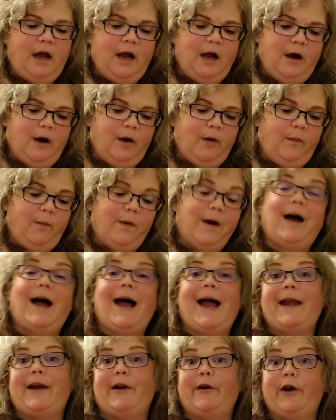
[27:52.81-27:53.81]
Oh, well,
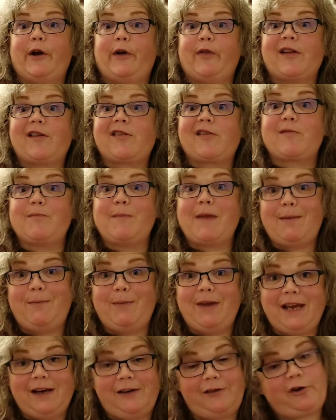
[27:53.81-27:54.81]
I don't know. This may
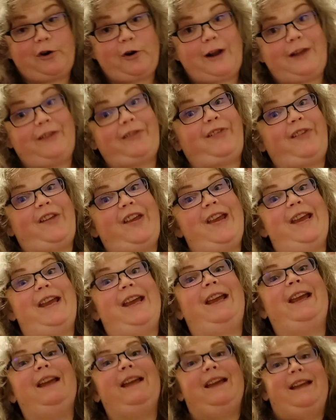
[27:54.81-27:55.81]
be
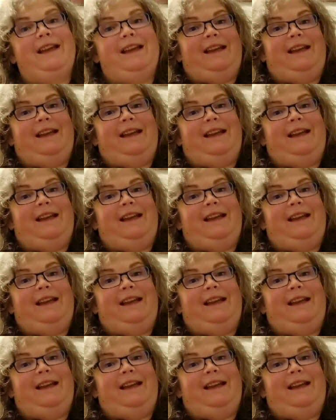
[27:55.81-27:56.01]
interesting.